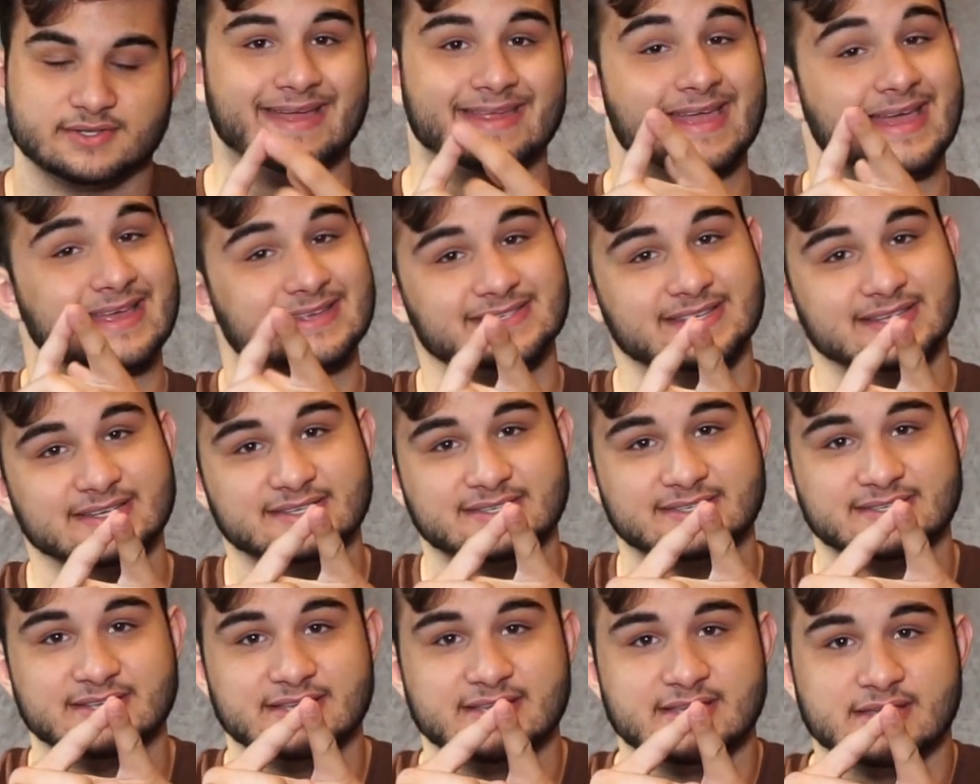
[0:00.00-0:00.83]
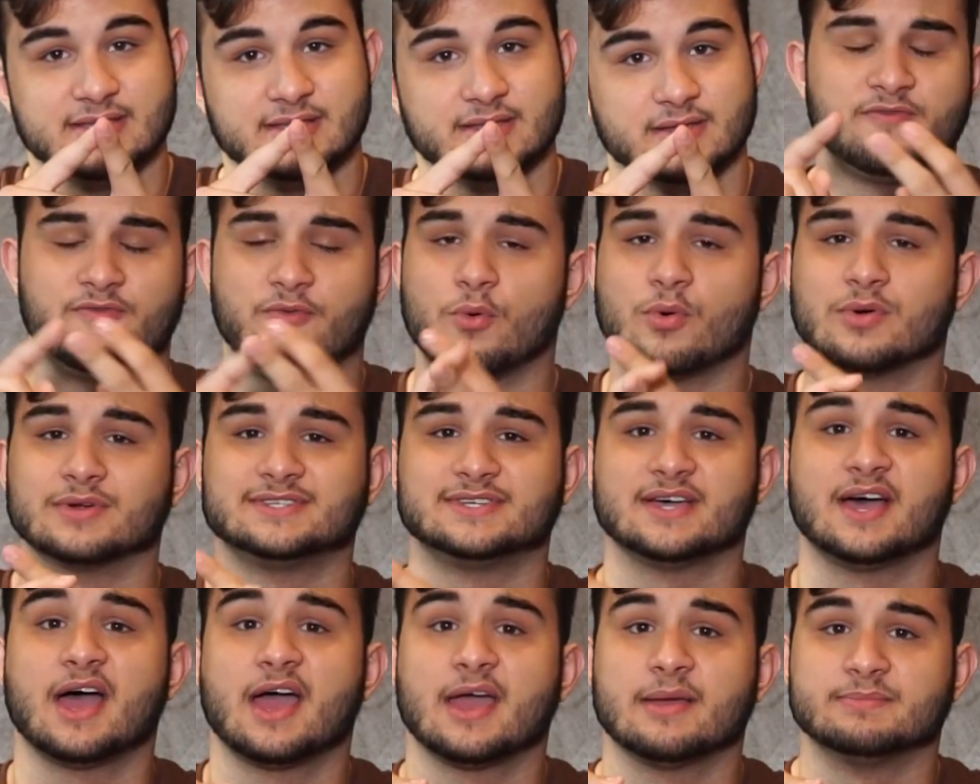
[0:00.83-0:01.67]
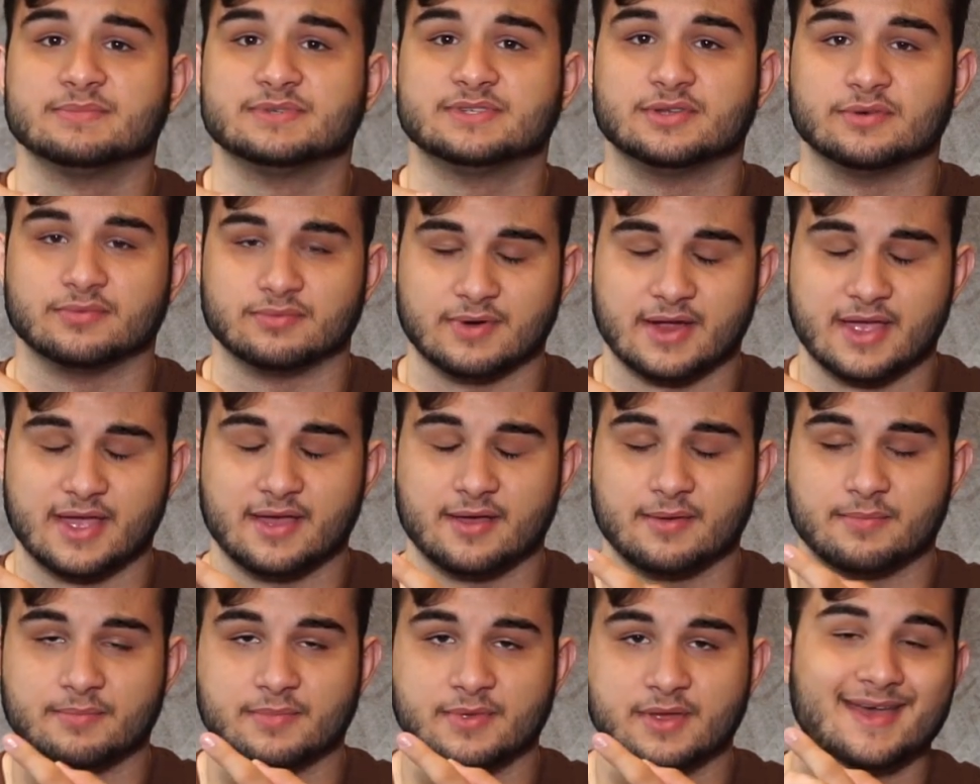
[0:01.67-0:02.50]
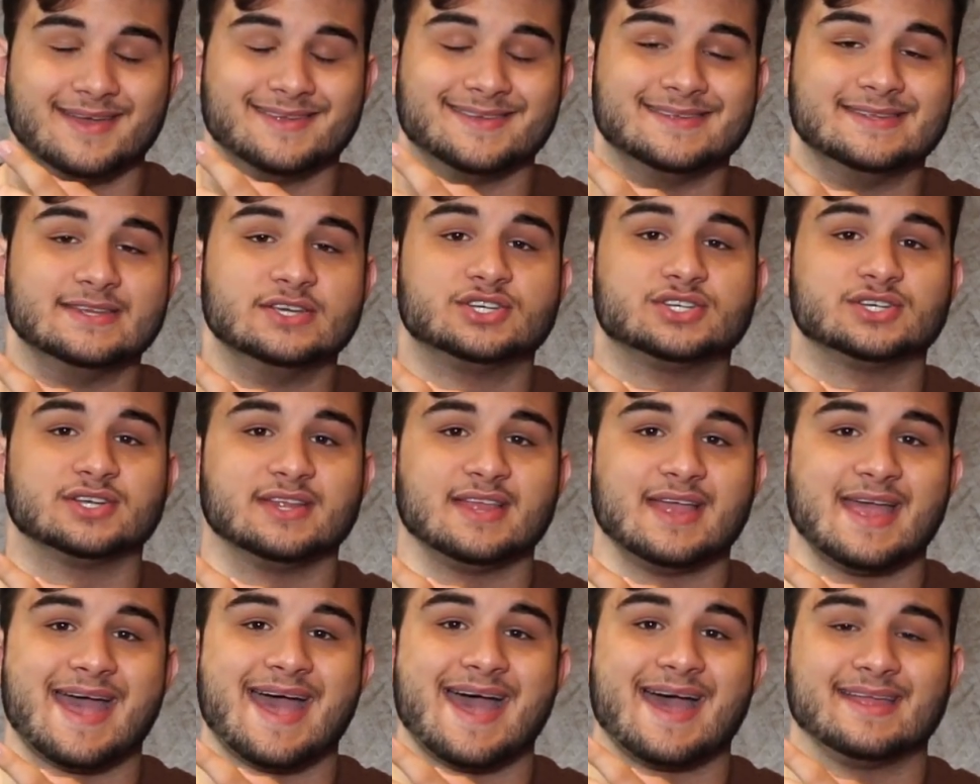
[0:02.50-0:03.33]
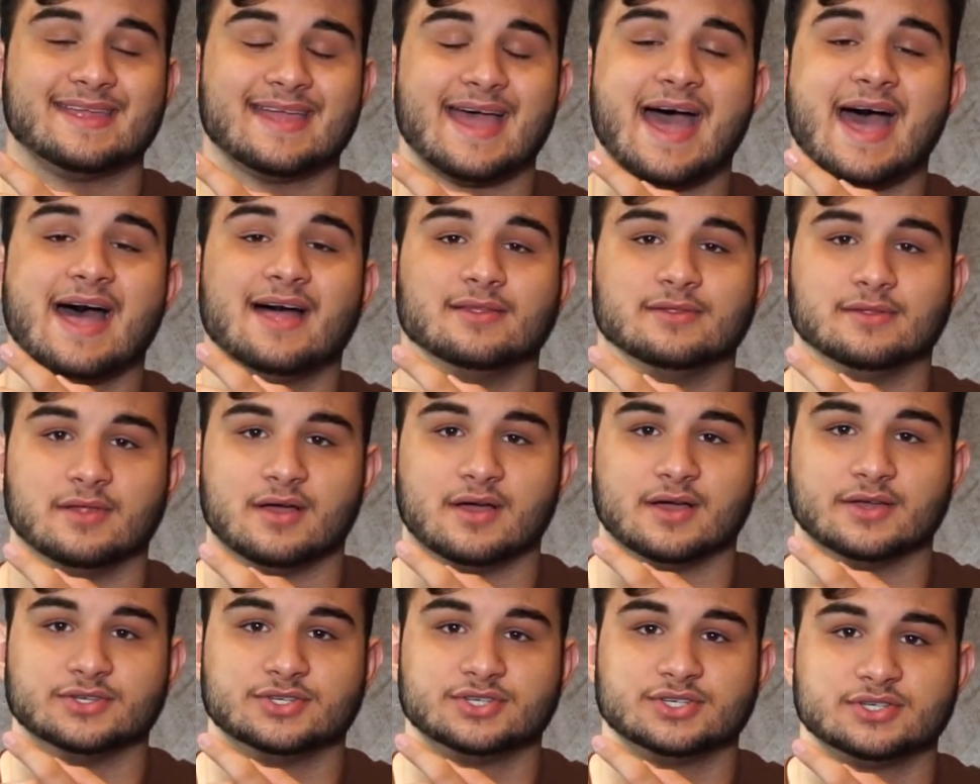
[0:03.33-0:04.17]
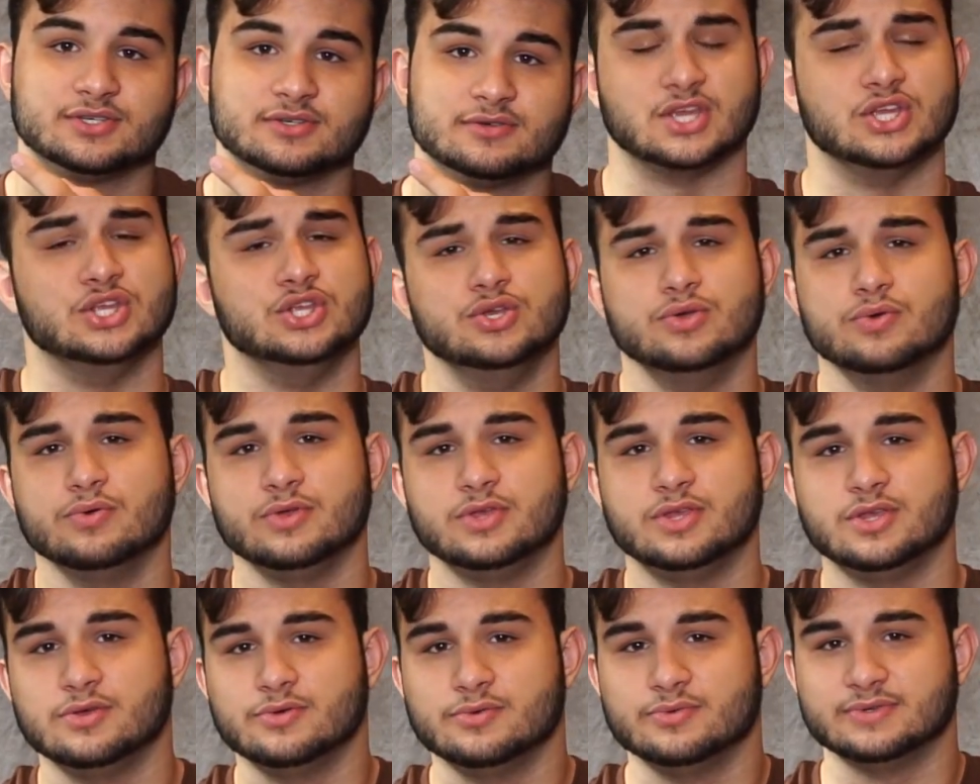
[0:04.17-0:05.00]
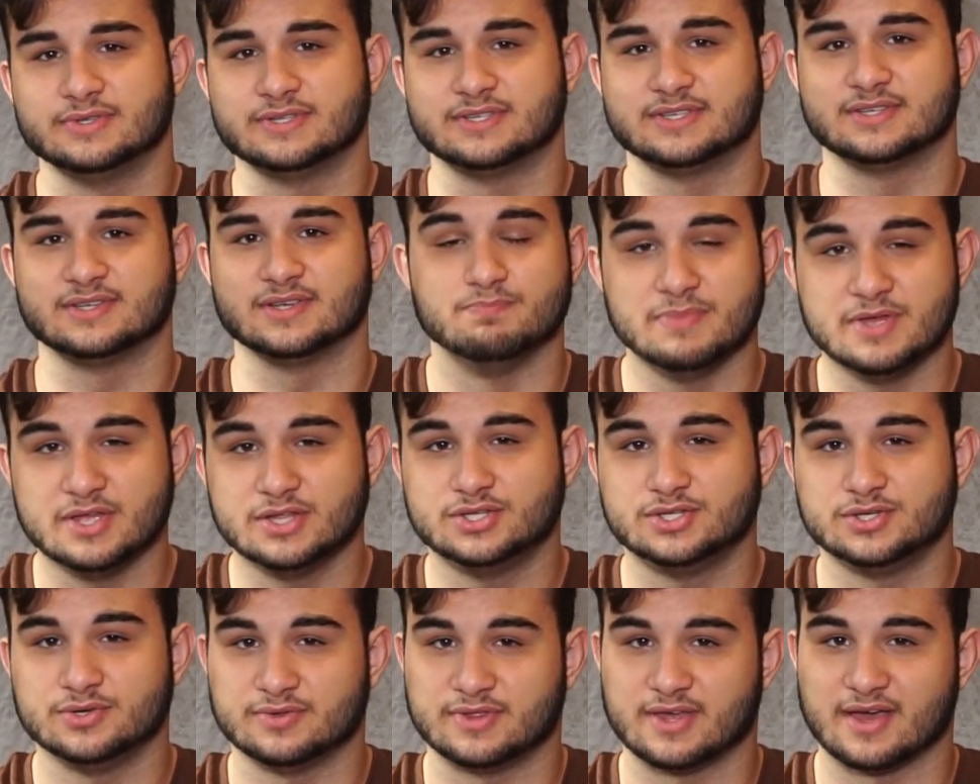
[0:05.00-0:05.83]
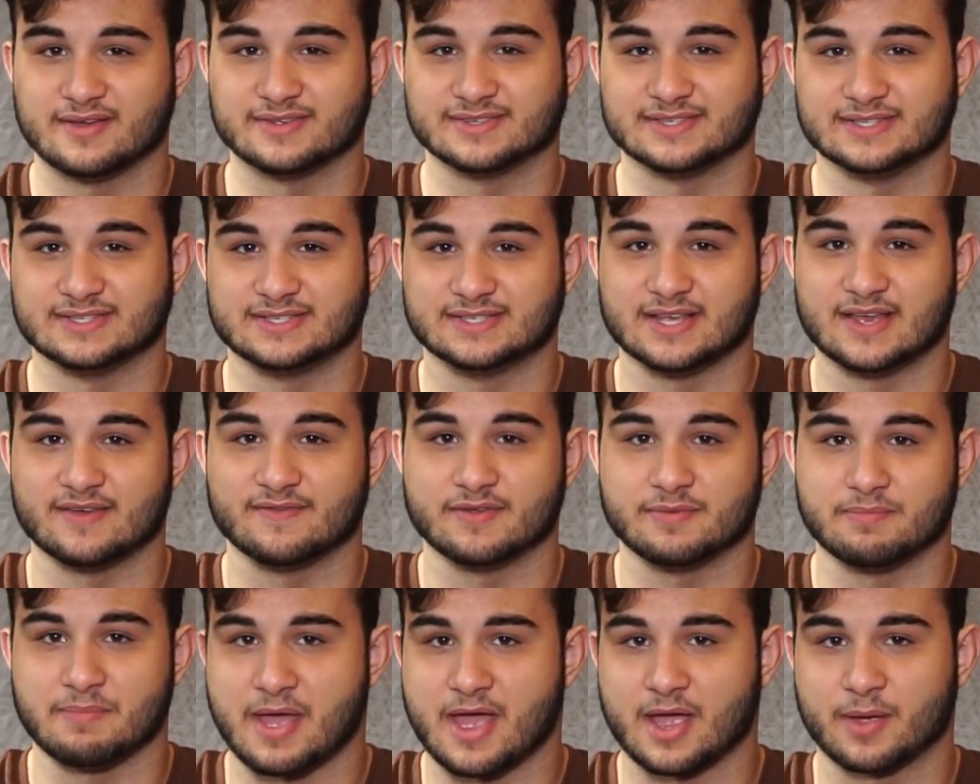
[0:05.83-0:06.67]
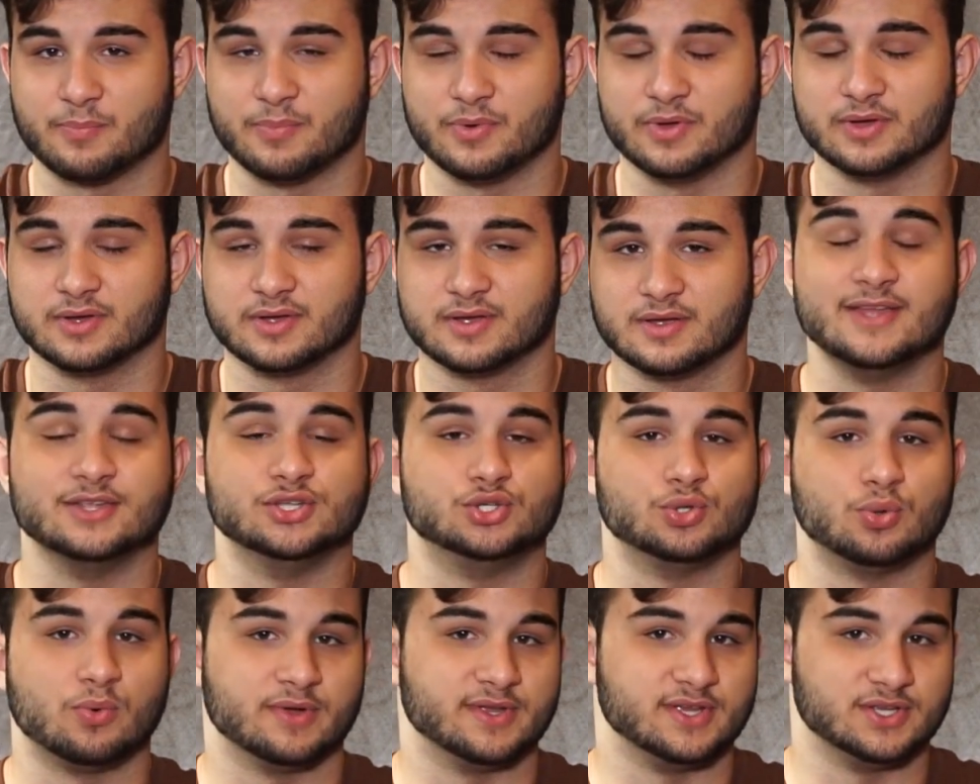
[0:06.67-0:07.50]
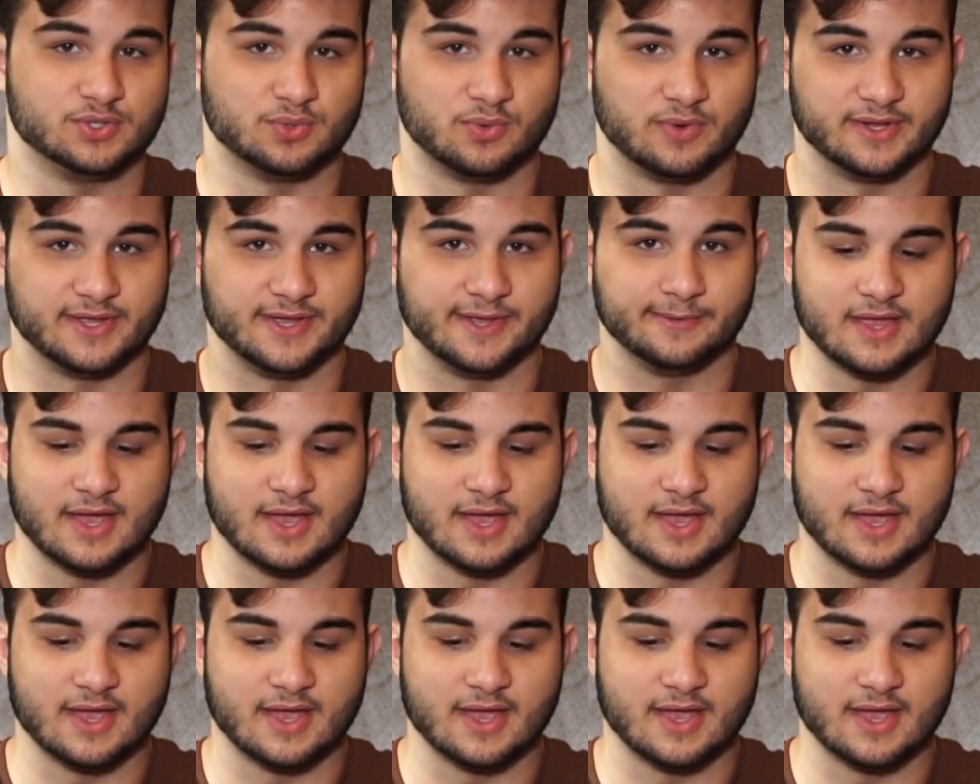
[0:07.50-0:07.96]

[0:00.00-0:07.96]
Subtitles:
an SSD 4 times the RAM that it initially had at launch, can you use mid-2007 MacBook in 2020?